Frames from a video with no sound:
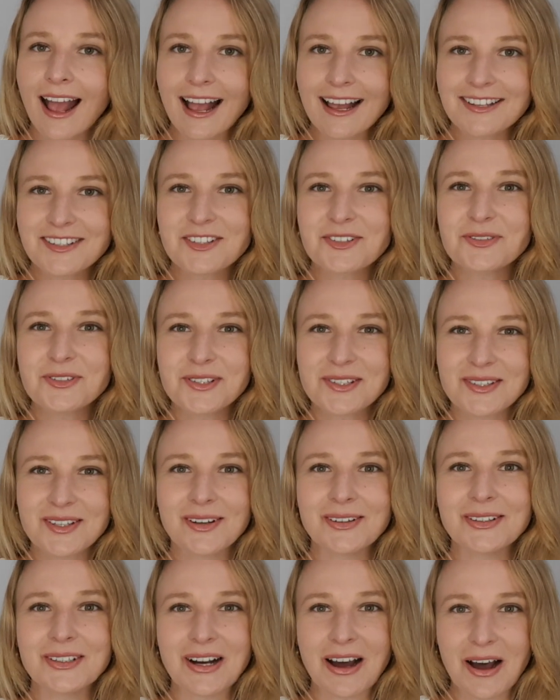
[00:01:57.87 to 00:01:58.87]
As a
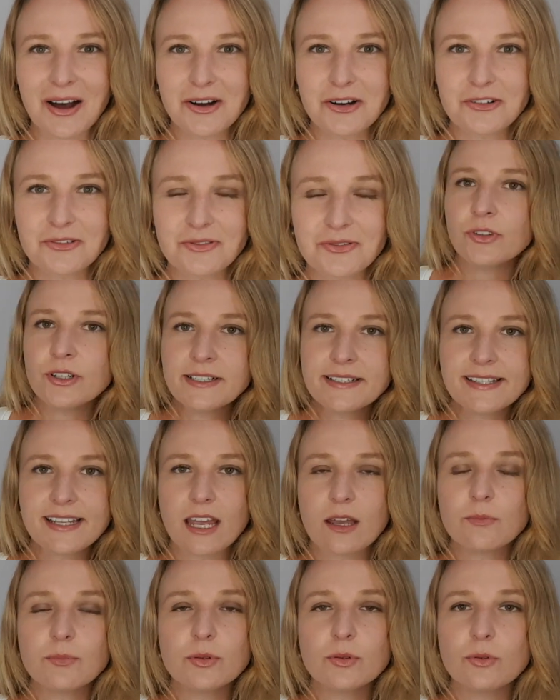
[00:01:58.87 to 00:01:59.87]
result of. For
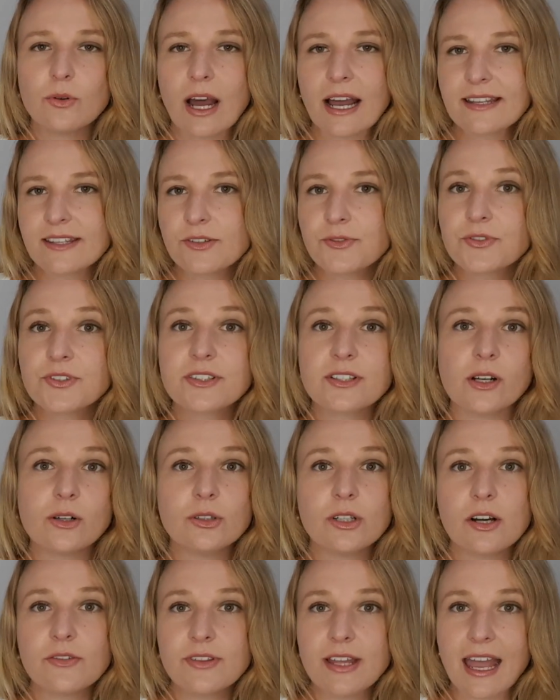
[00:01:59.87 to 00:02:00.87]
example, as a
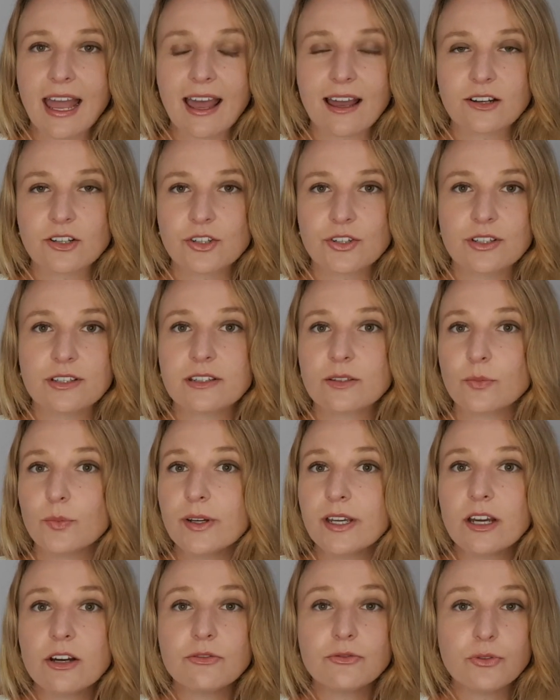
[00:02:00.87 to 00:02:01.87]
result of their actions,
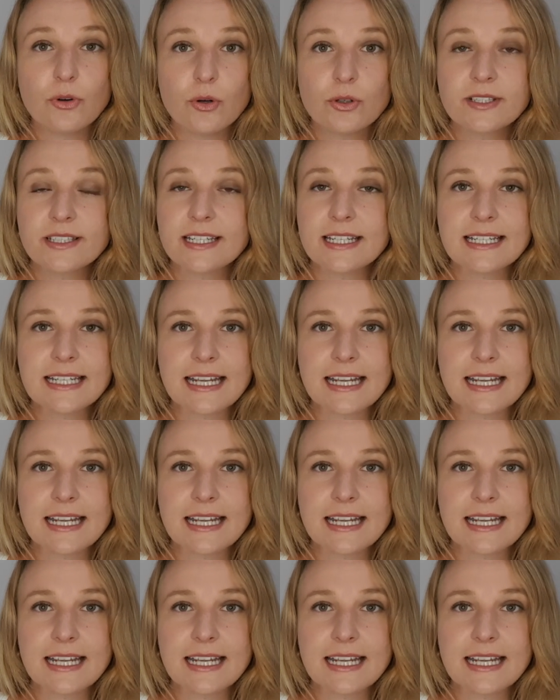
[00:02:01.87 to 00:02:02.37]
we are forced to